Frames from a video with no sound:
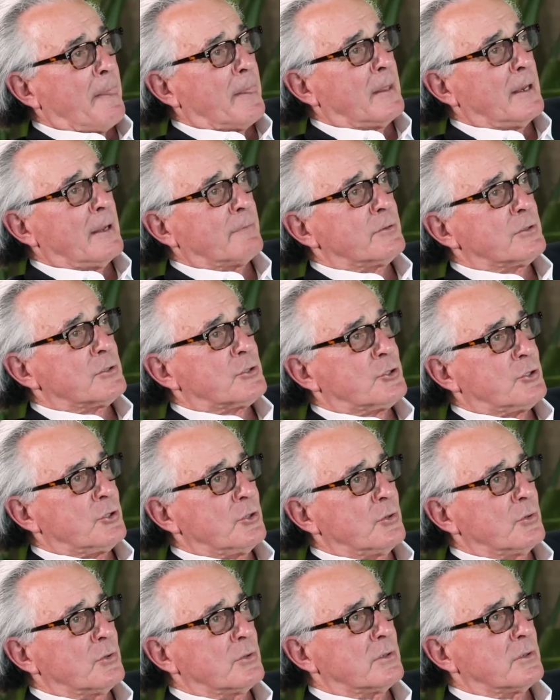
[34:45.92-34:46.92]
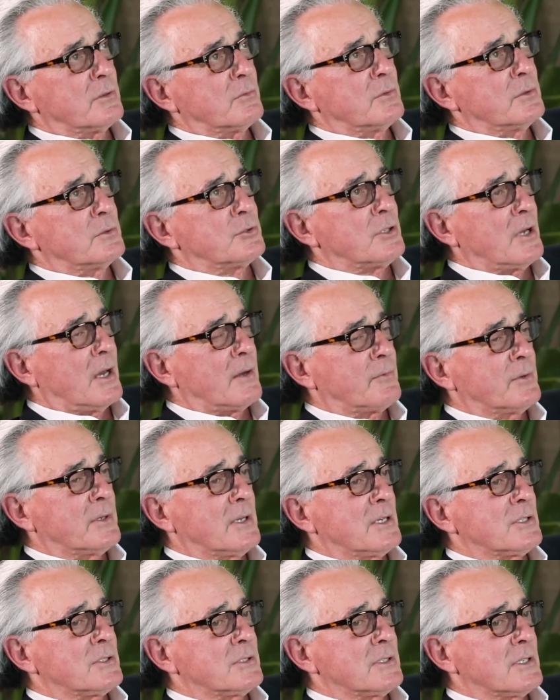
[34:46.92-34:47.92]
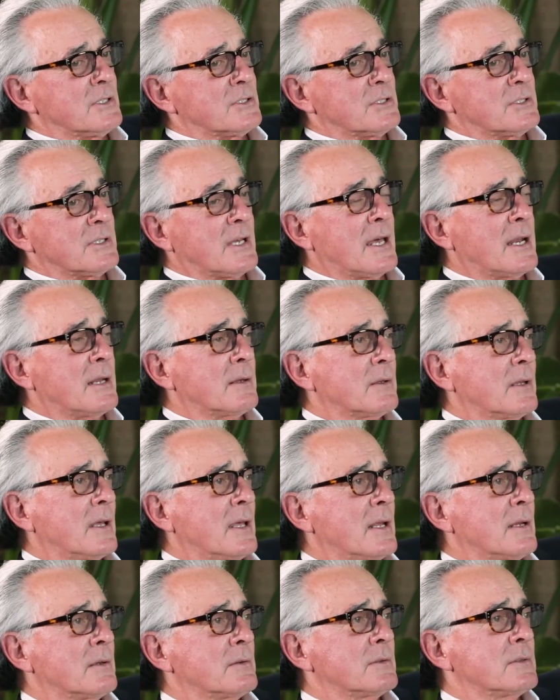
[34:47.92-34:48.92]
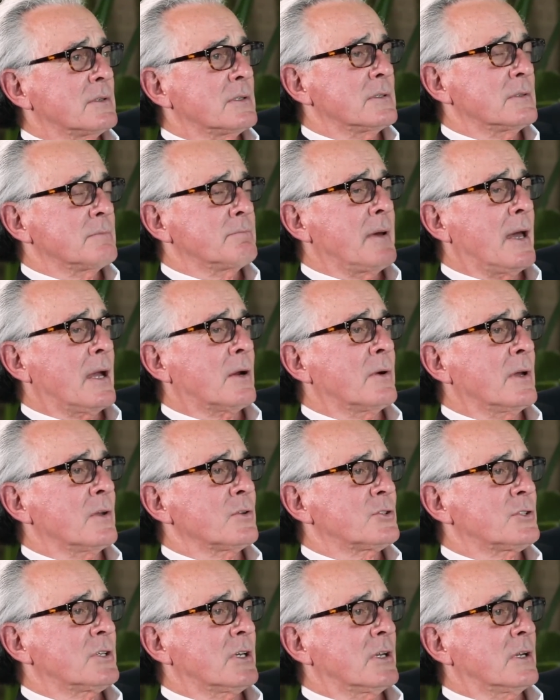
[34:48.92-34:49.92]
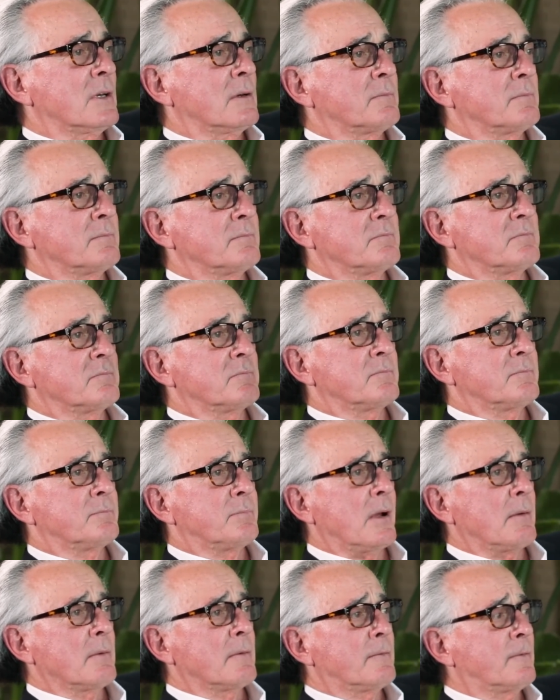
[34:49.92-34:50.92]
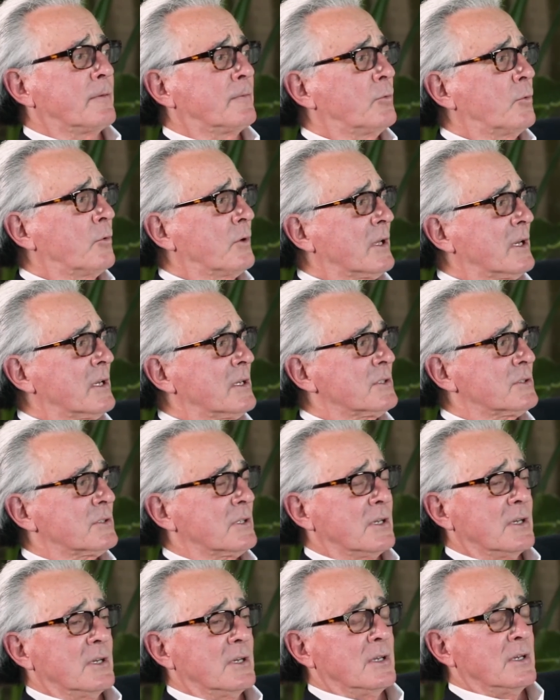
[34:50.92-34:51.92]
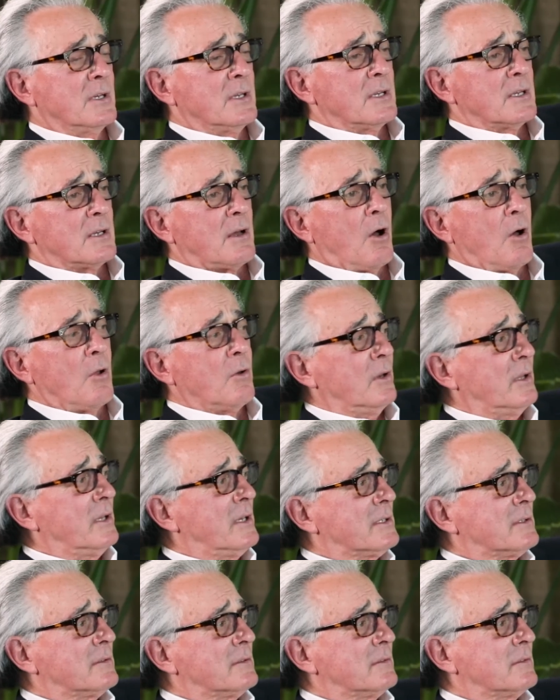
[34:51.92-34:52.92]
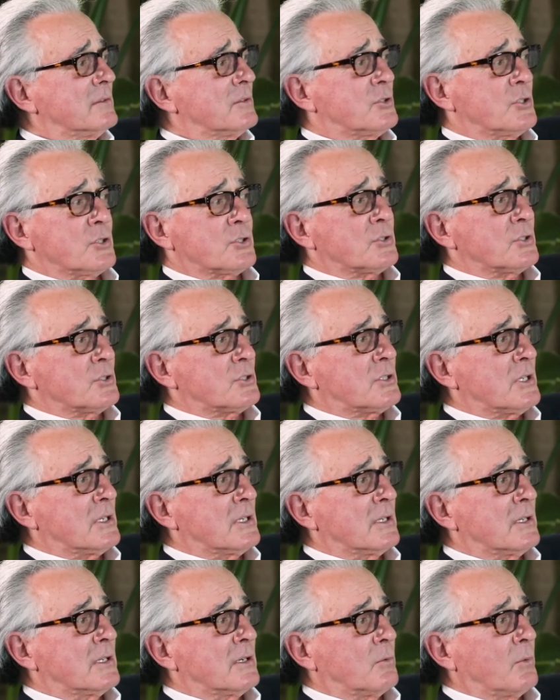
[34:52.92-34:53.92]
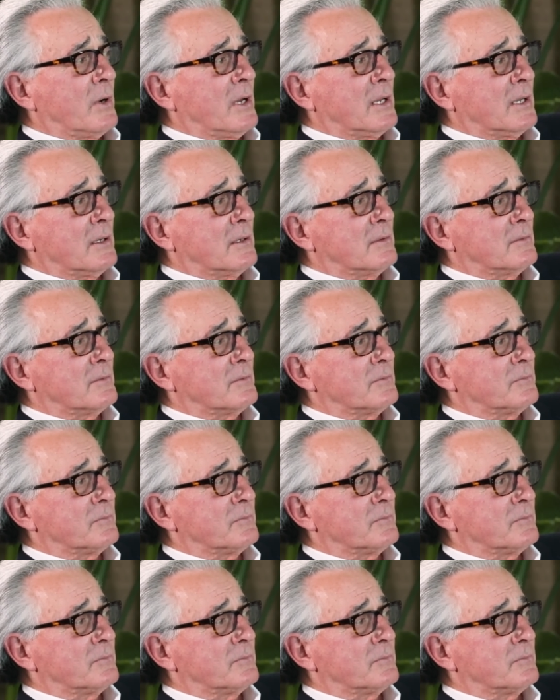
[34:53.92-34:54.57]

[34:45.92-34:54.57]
Then after the shoot, we'd shot for days and days. I had a, had a background set up probably for four days, all lit, assistants sitting there waiting.